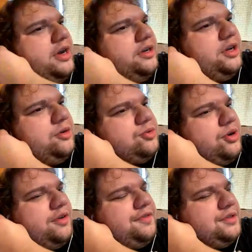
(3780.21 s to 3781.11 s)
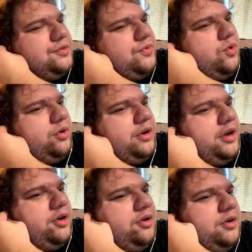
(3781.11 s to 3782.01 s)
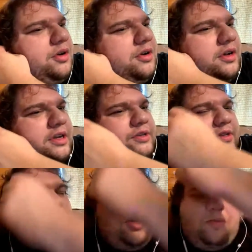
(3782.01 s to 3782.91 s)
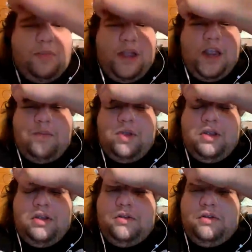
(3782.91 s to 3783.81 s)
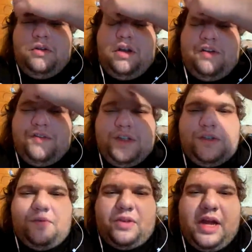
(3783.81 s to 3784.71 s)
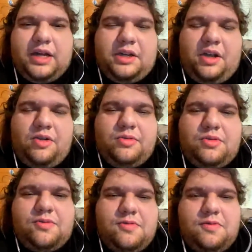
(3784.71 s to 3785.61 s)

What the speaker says: head coach or offensive coordinator. He's now a Miami offensive line coach.